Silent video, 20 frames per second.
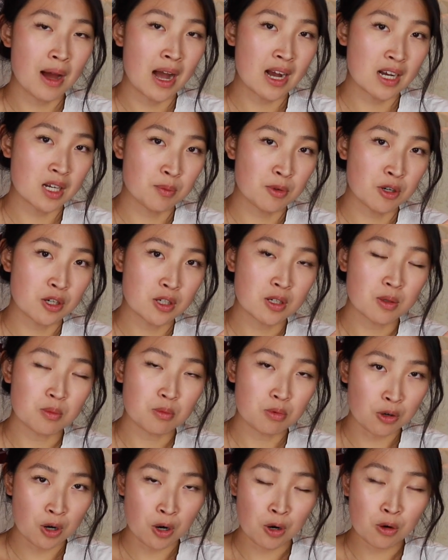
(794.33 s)
MacBook
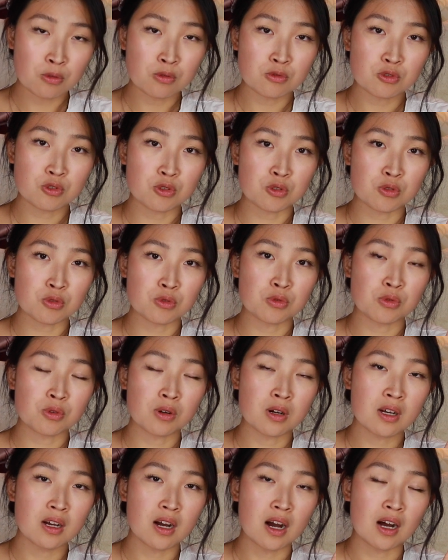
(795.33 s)
Pro
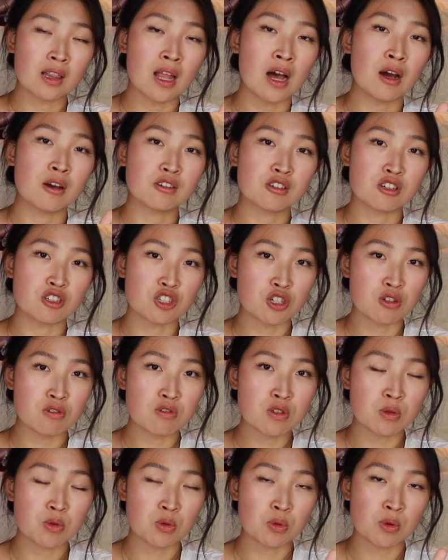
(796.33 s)
to allow you to
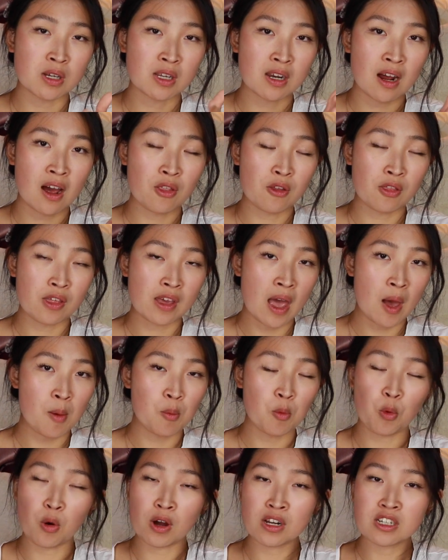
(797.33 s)
choose between either the
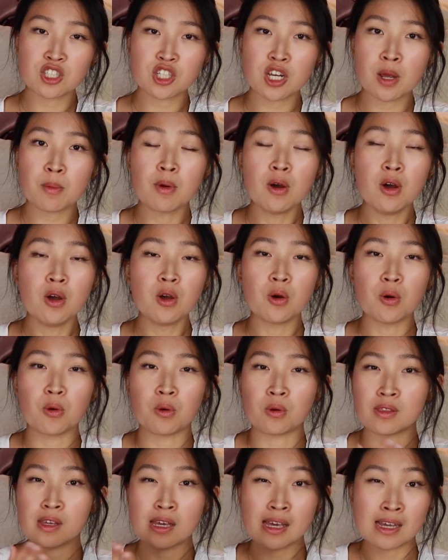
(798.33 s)
M1 chip
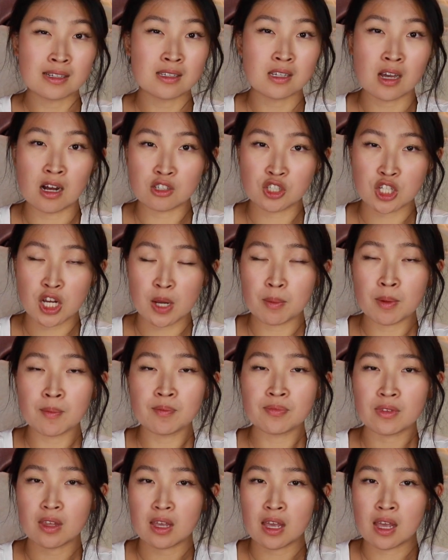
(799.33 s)
or the Intel chip.